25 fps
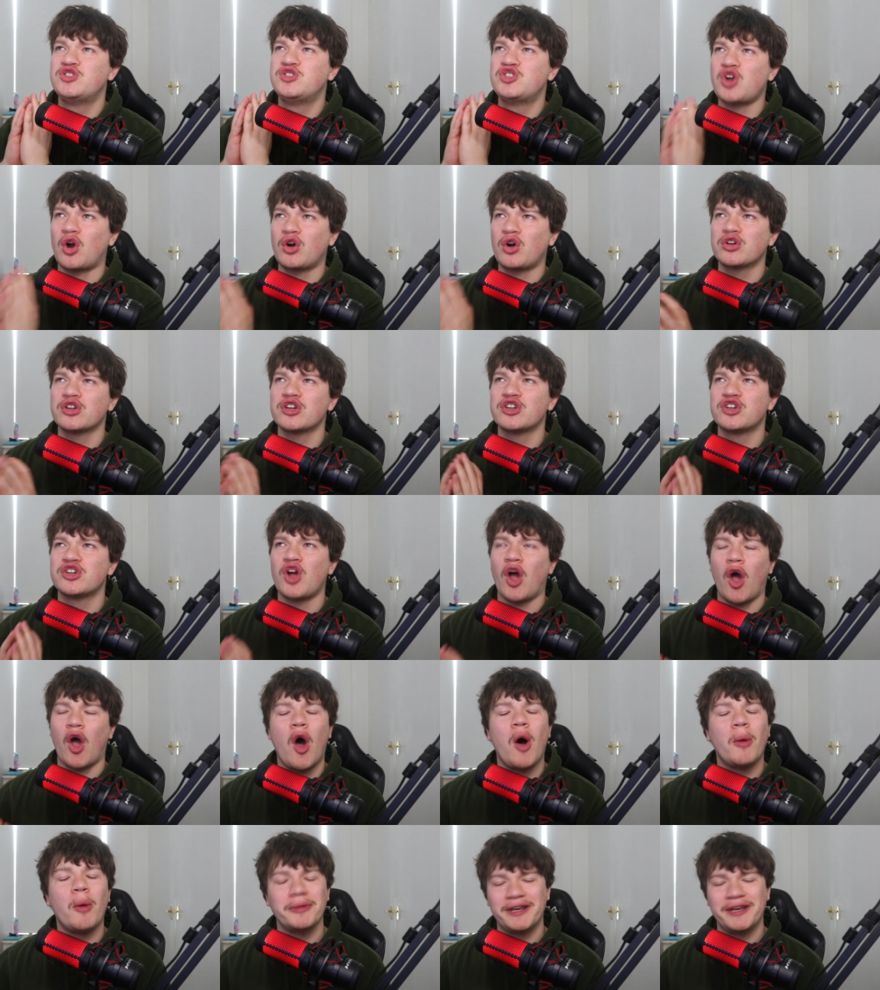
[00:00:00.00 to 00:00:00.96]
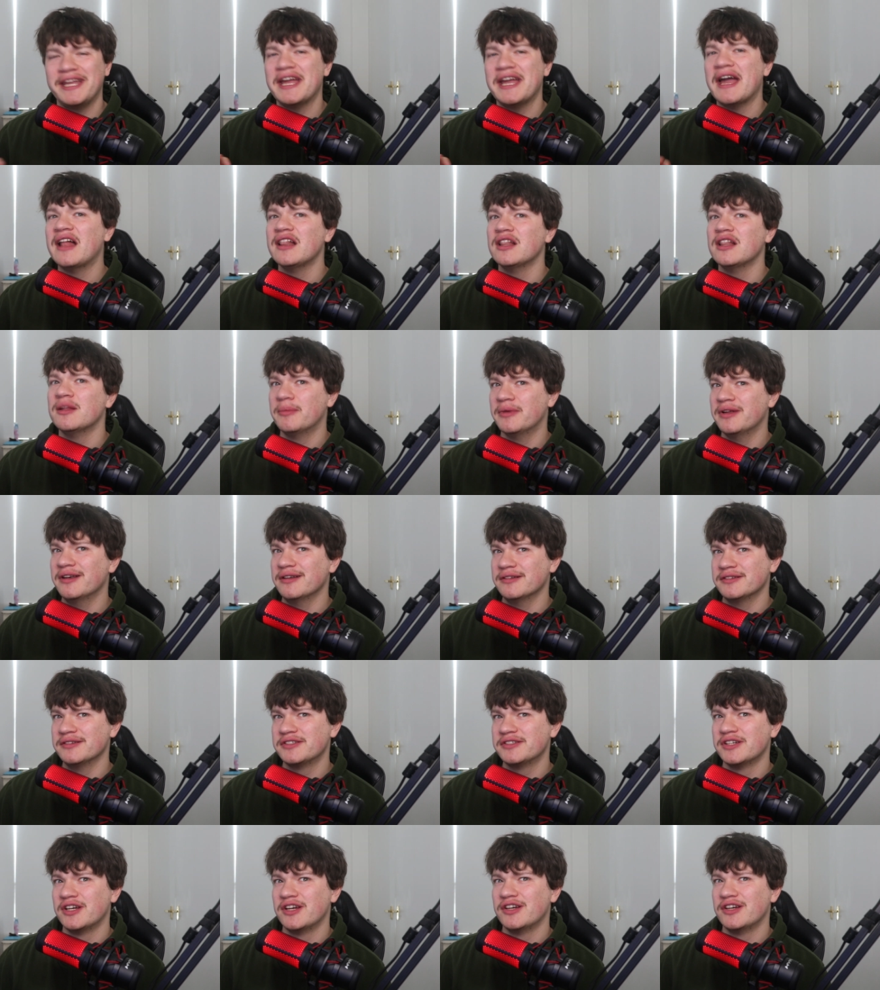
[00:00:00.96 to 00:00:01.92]
dark comedy
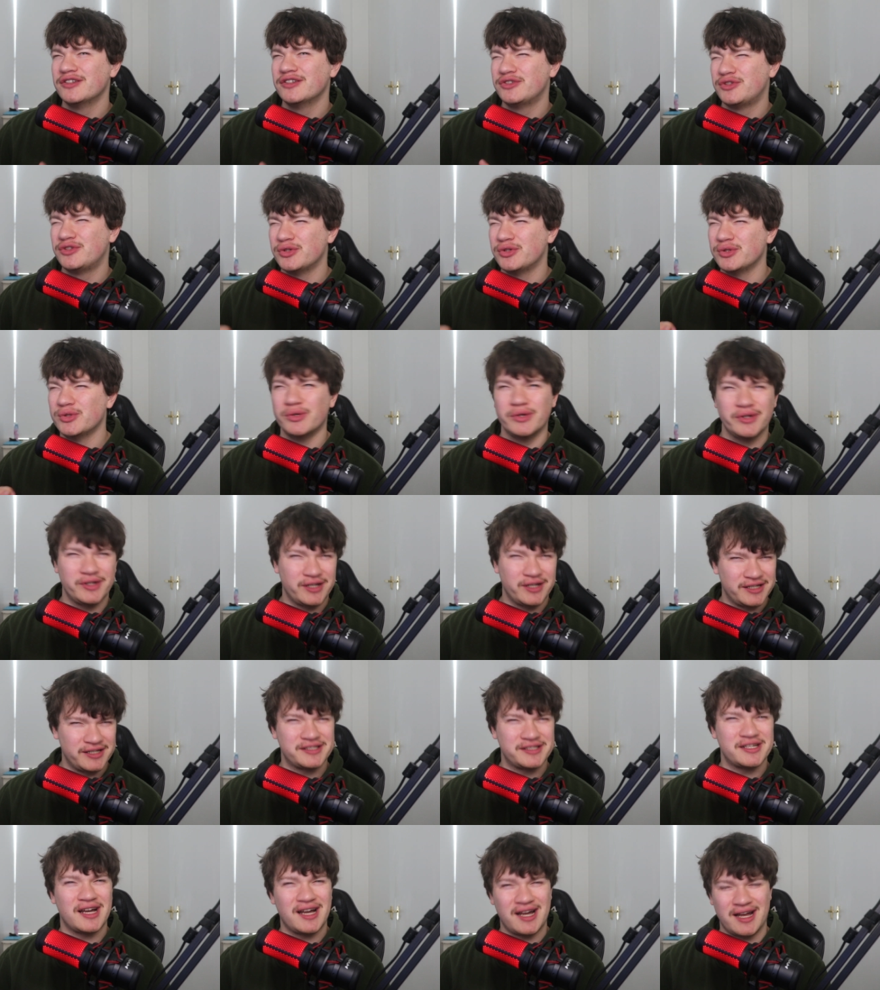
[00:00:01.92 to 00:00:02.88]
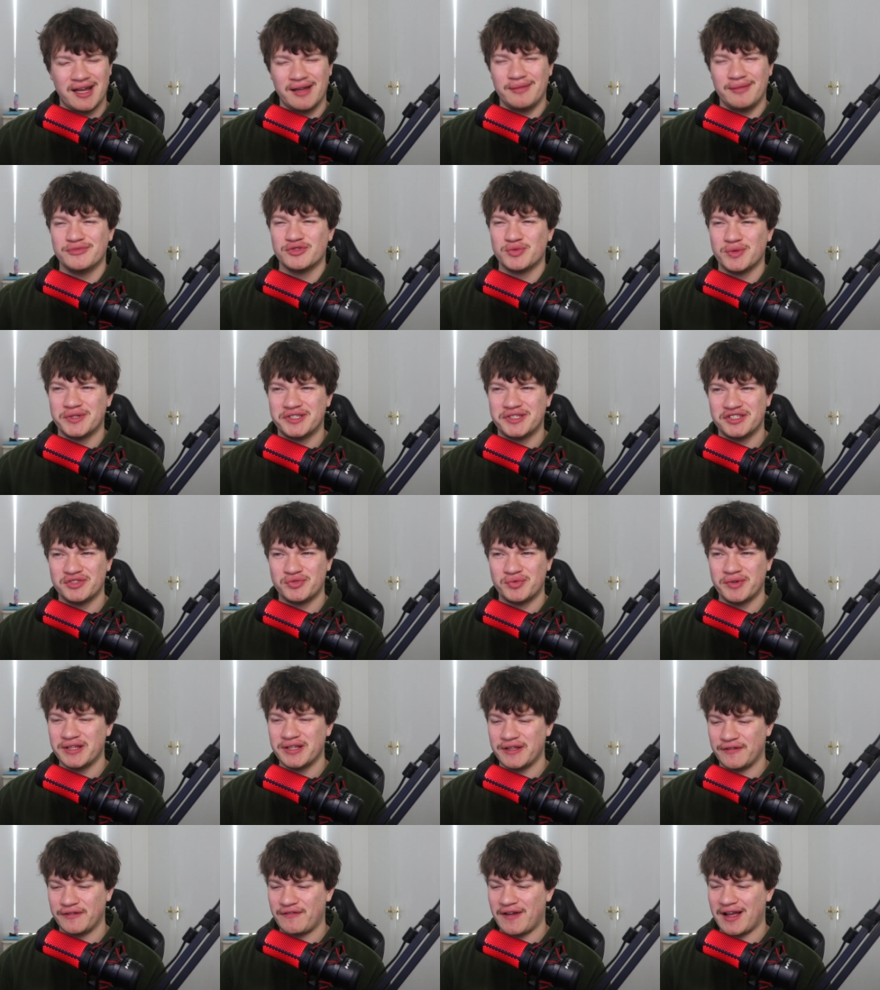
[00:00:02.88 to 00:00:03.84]
element to it at times, which is
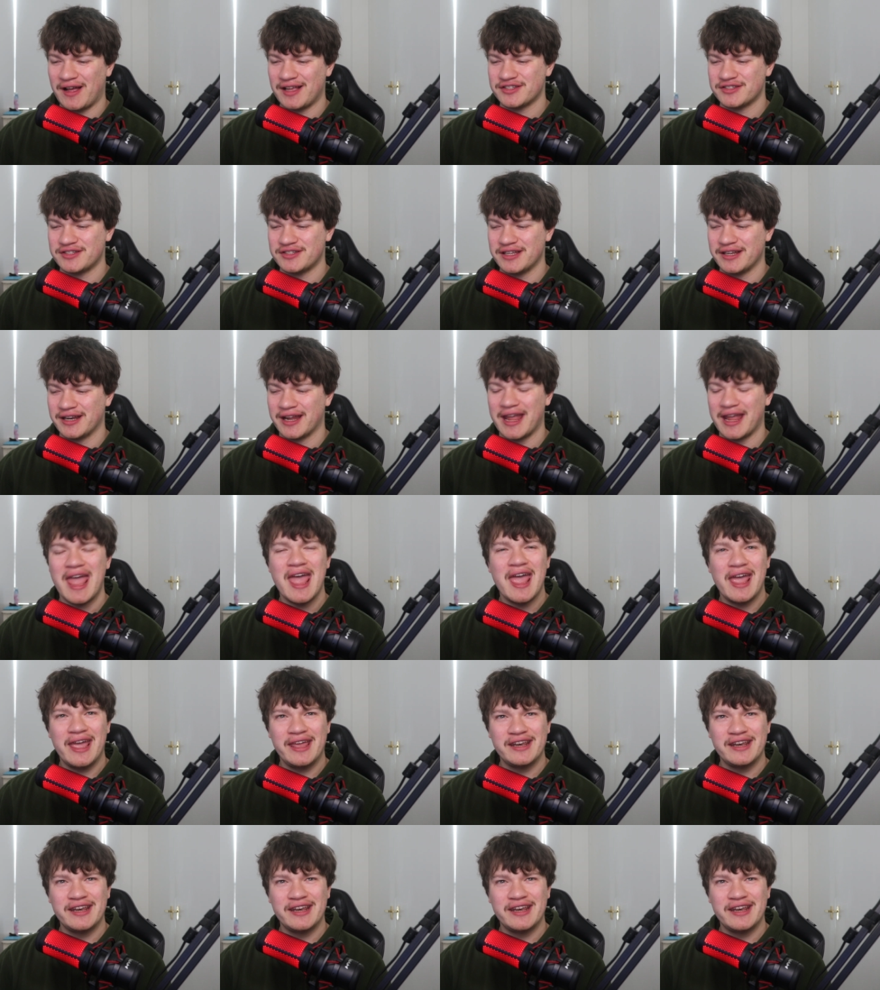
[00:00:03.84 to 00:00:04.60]
really fascinating.